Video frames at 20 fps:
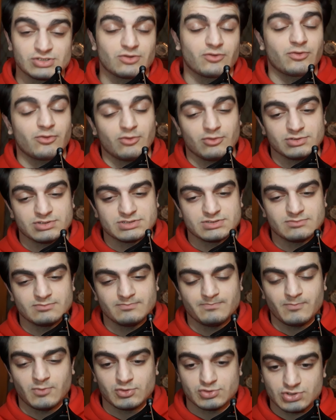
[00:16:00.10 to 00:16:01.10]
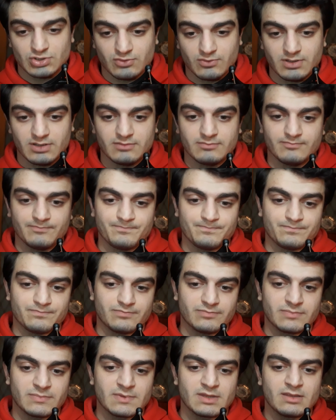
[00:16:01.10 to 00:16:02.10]
or thought, or so,
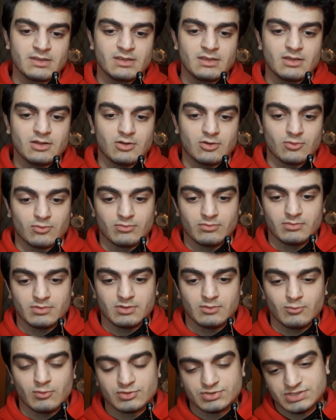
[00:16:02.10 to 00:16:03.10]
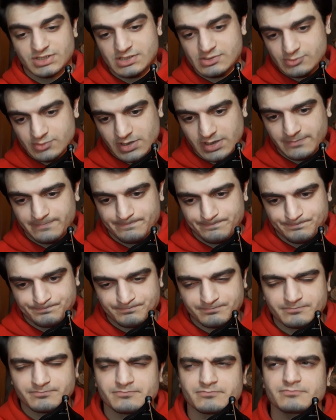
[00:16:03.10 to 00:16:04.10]
or was that way.
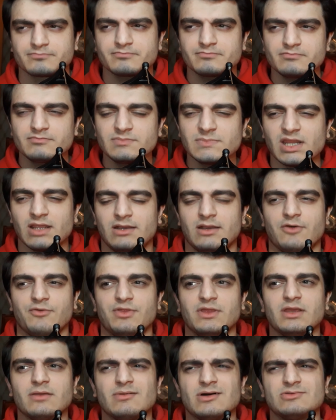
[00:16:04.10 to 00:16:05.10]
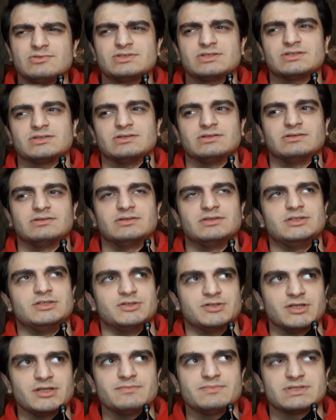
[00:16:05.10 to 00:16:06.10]
Now, think about
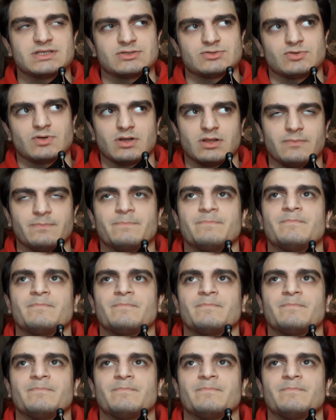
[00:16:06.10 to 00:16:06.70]
dreams as well.